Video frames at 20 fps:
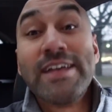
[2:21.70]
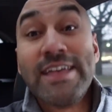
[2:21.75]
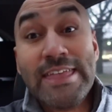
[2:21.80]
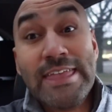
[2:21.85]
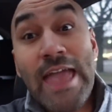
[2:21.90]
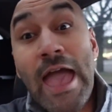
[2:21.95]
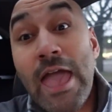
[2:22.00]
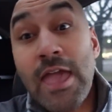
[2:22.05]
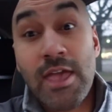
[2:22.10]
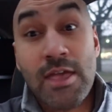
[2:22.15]

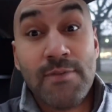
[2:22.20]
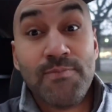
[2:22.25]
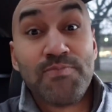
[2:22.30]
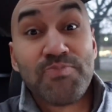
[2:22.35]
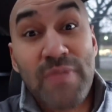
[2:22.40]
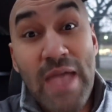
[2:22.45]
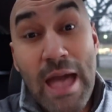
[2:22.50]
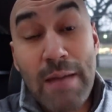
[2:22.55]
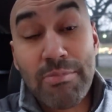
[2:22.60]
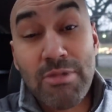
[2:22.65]
Yay!
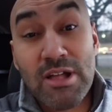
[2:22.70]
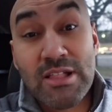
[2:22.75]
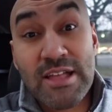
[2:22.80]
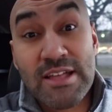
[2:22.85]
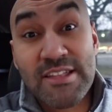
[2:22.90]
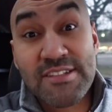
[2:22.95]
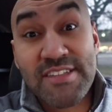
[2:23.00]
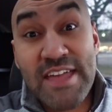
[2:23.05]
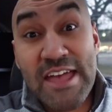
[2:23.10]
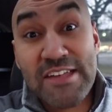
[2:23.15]
I'm looking like
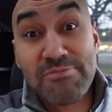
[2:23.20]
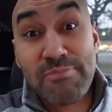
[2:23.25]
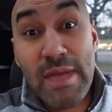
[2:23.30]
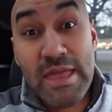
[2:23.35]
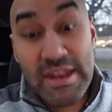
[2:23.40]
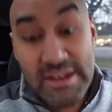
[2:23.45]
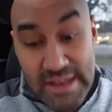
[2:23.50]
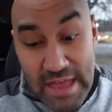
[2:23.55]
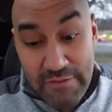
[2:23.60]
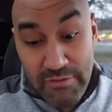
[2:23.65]
the
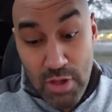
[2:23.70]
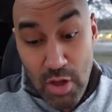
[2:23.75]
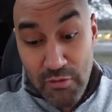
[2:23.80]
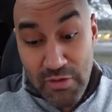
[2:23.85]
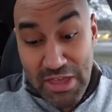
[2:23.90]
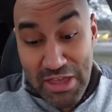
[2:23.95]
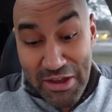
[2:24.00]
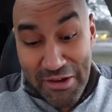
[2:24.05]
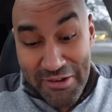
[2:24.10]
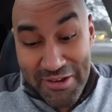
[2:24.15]
Tasmanian devil over
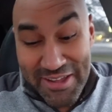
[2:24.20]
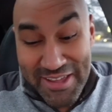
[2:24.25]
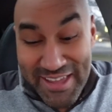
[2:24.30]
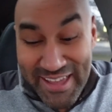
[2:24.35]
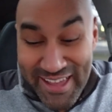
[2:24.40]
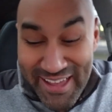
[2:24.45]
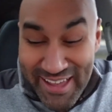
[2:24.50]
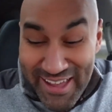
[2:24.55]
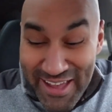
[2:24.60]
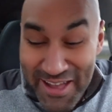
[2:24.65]
here.
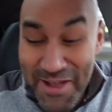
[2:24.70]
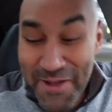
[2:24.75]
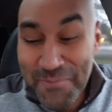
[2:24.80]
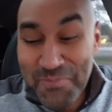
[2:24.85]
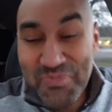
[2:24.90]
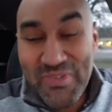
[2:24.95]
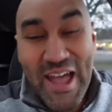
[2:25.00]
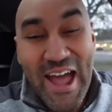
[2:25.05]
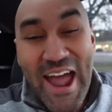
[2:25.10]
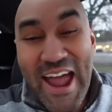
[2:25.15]
All
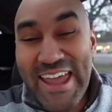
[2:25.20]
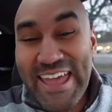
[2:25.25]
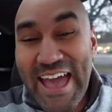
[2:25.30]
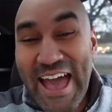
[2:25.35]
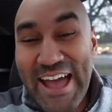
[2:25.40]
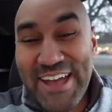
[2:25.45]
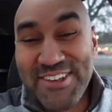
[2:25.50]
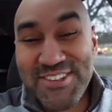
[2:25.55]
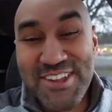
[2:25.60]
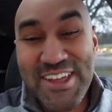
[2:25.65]
right,
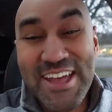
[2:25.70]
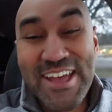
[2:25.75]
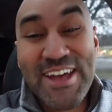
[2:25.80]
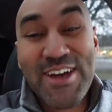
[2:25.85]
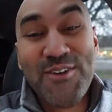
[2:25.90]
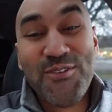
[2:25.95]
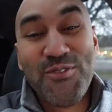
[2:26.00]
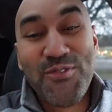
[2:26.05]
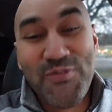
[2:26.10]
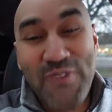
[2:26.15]
guys,
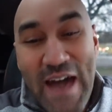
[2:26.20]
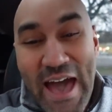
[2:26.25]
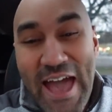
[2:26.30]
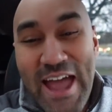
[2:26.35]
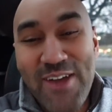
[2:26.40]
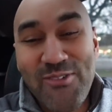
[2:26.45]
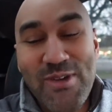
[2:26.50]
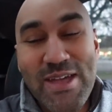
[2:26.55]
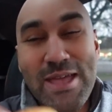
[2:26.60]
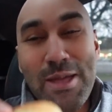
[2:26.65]

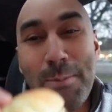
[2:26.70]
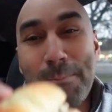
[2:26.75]
fiery